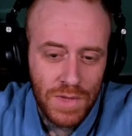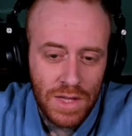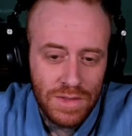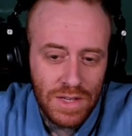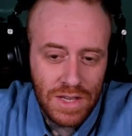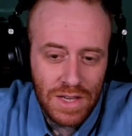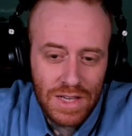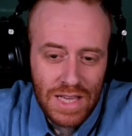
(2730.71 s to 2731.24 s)

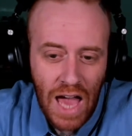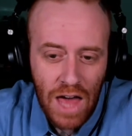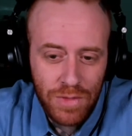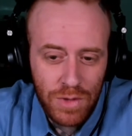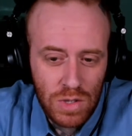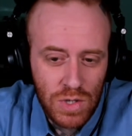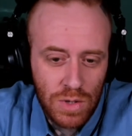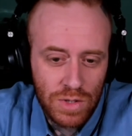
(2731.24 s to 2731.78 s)
The
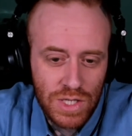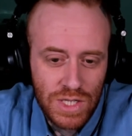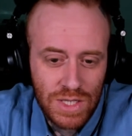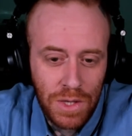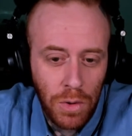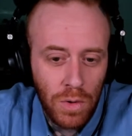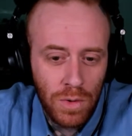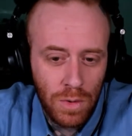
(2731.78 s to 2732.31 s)
Catholic Church
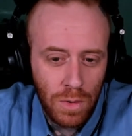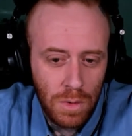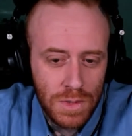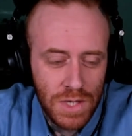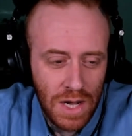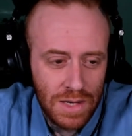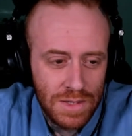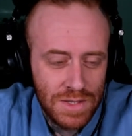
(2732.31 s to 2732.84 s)
still holds
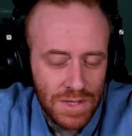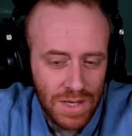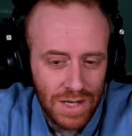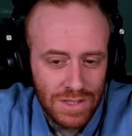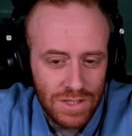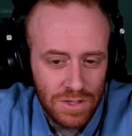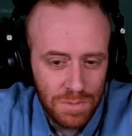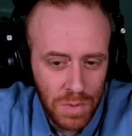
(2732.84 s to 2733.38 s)
on to the
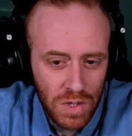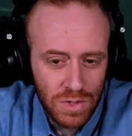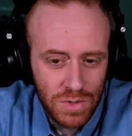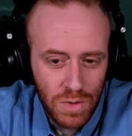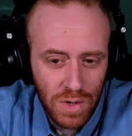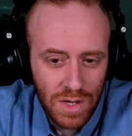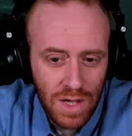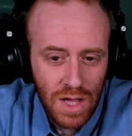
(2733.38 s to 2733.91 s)
idea of
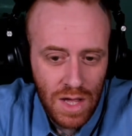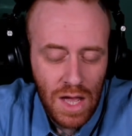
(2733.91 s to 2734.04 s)
purgatory,